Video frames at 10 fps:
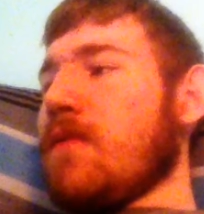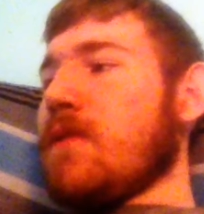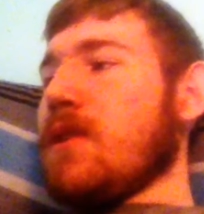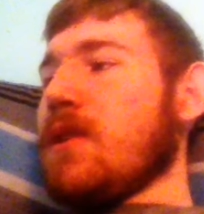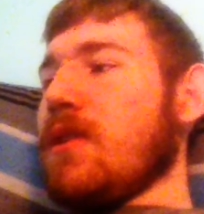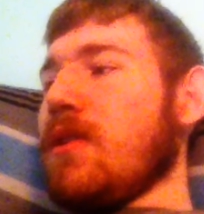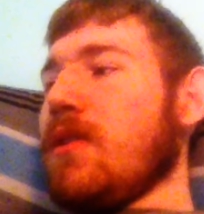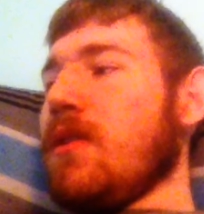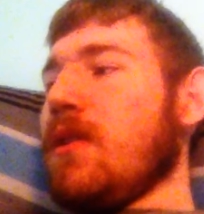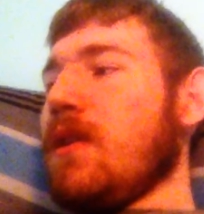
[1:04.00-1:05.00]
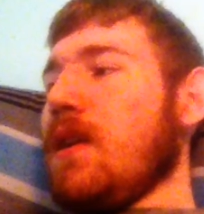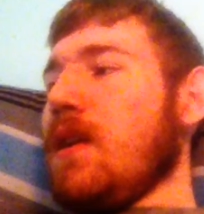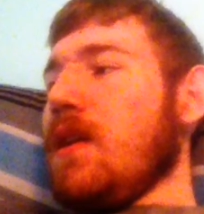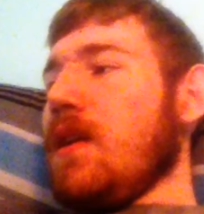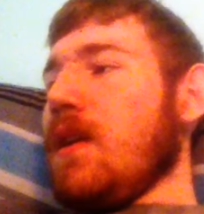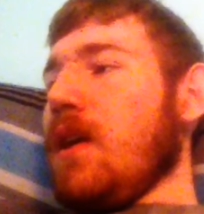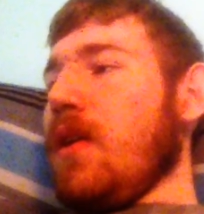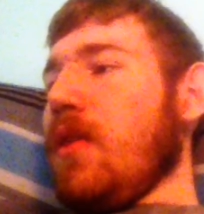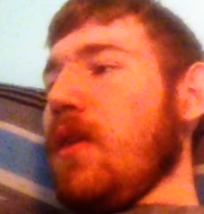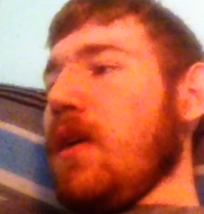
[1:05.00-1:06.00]
to kill a
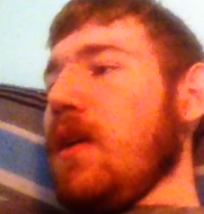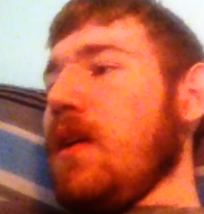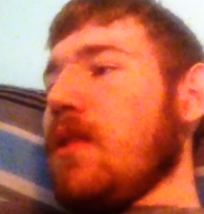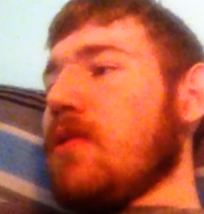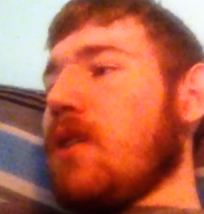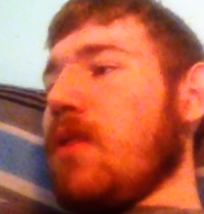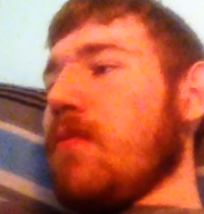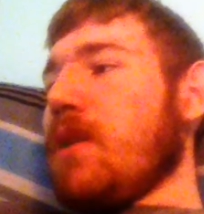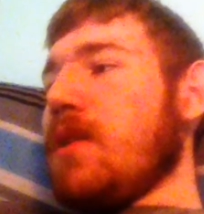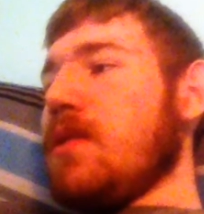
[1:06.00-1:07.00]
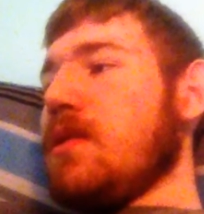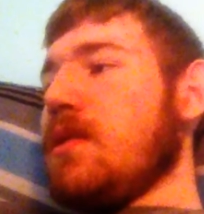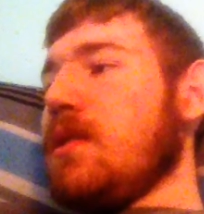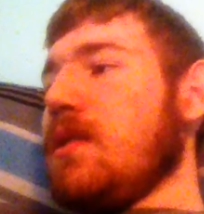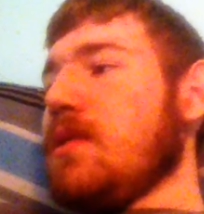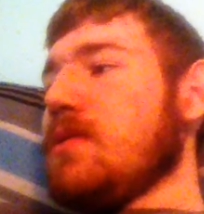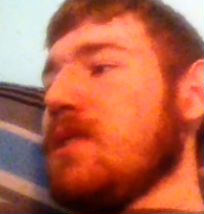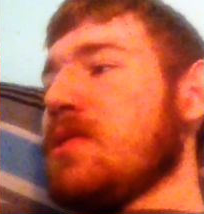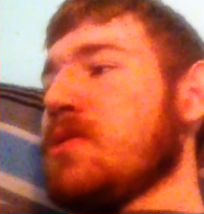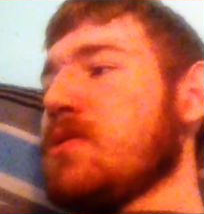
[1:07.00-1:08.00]
healthy adult, but it is
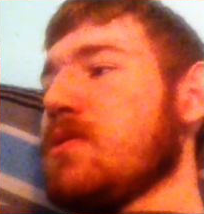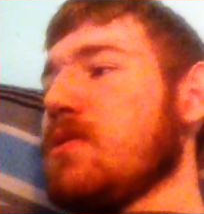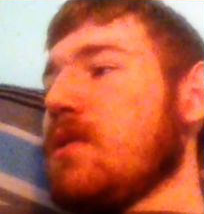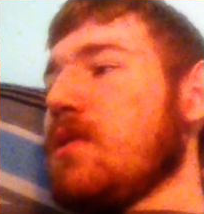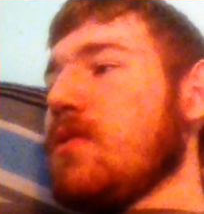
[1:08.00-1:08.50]
dangerous to